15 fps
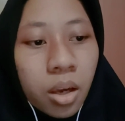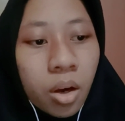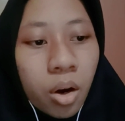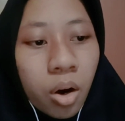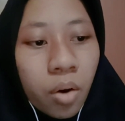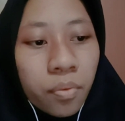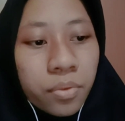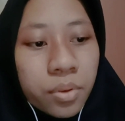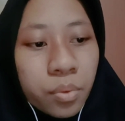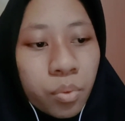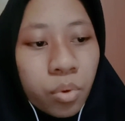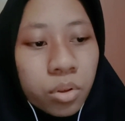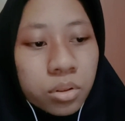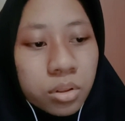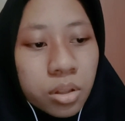of the
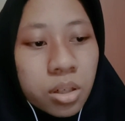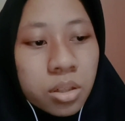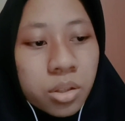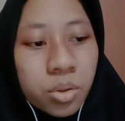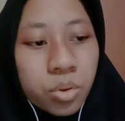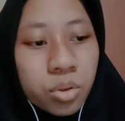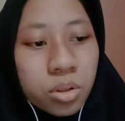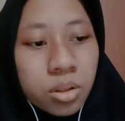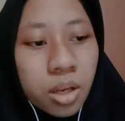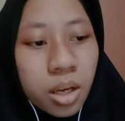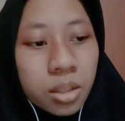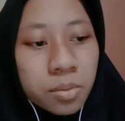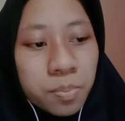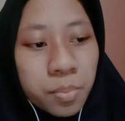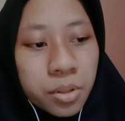water used,
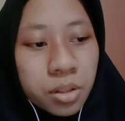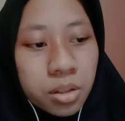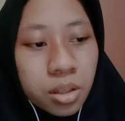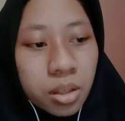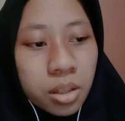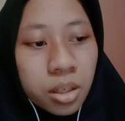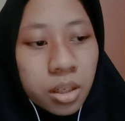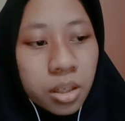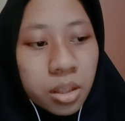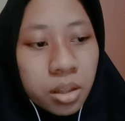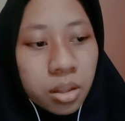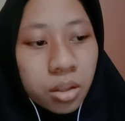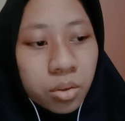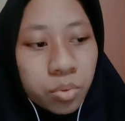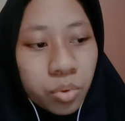especially in the
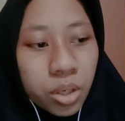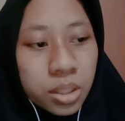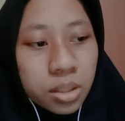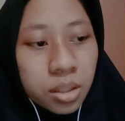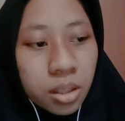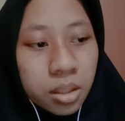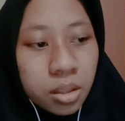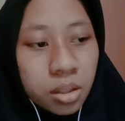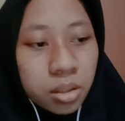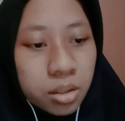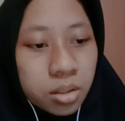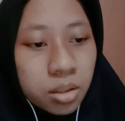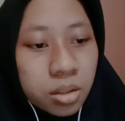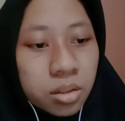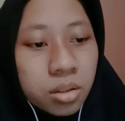trace
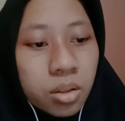analysis.